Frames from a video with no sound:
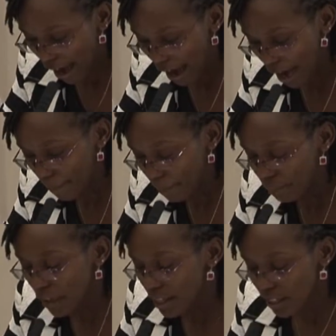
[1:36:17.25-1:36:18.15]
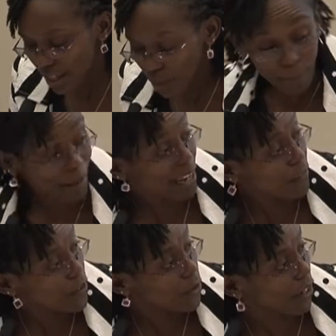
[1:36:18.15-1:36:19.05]
So then we made
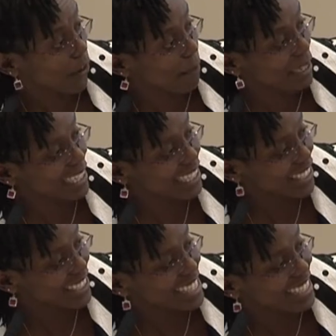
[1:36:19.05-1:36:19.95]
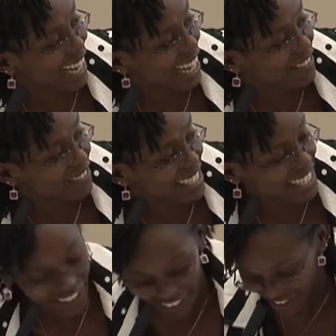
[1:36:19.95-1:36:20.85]
a few recommendations. Sorry,